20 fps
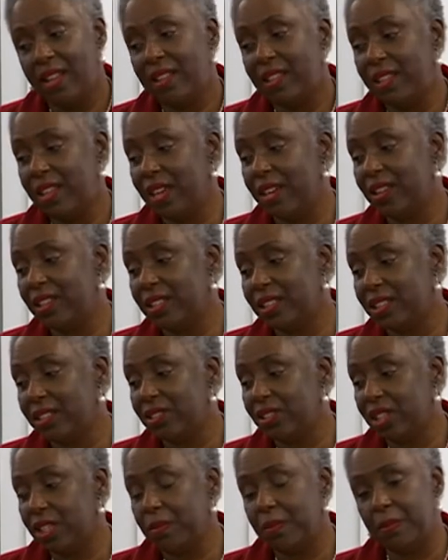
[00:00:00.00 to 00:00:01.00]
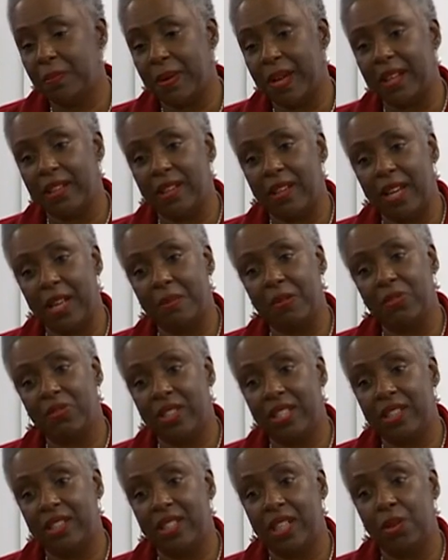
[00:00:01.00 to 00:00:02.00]
There's a gentleman by the name of
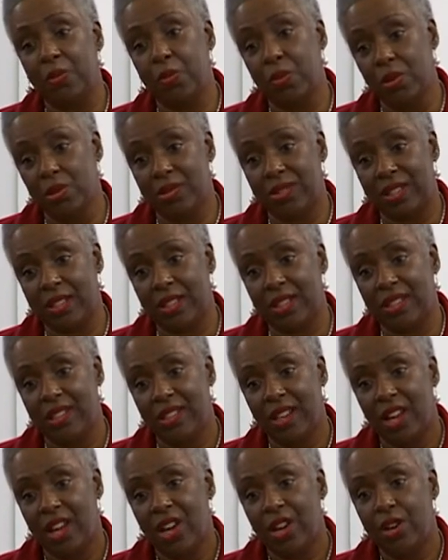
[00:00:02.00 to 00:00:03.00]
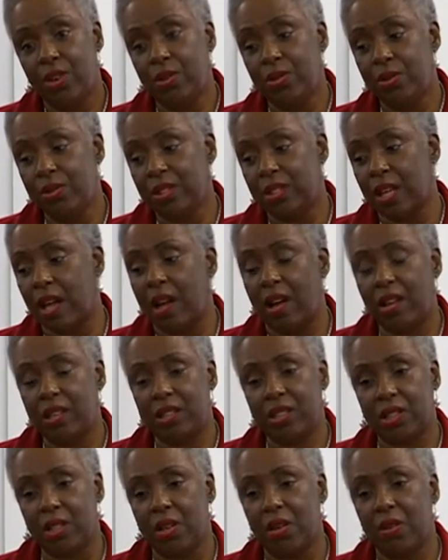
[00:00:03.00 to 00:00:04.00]
DJ Woodson who's
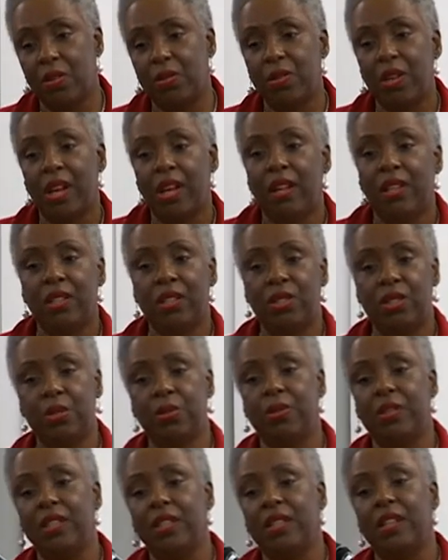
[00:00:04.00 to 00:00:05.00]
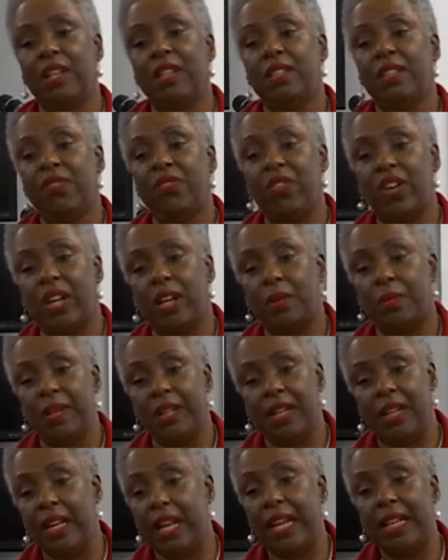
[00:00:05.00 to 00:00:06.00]
also doing a
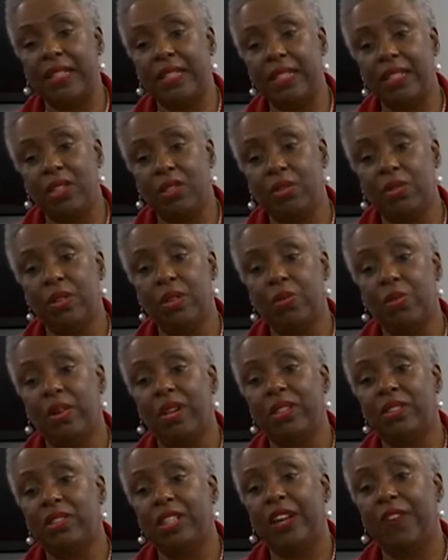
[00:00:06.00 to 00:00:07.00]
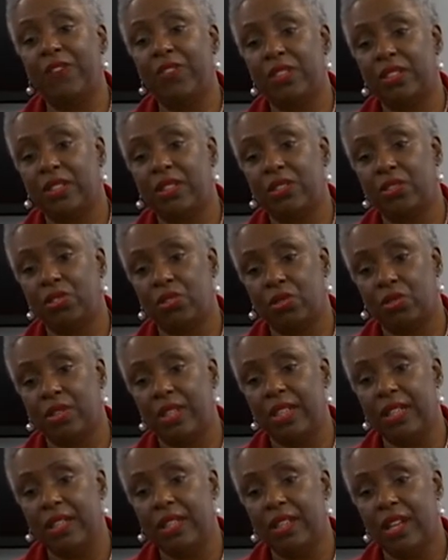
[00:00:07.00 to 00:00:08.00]
development at 1821 Jefferson
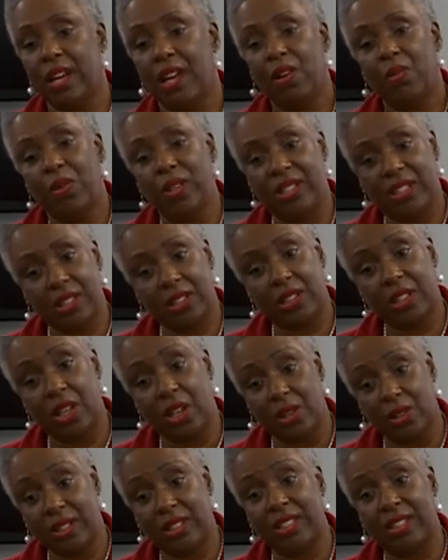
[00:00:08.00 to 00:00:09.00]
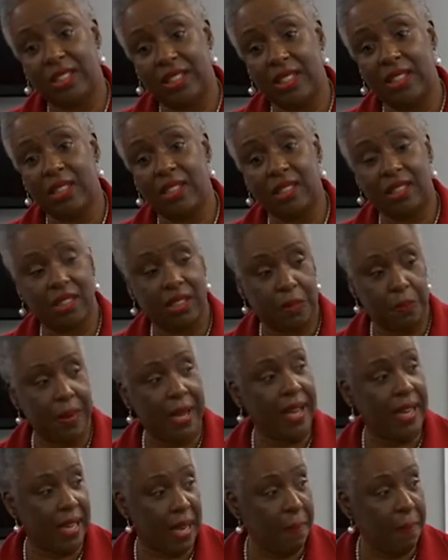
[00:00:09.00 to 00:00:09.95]
Street, which is close to Citizens Bank.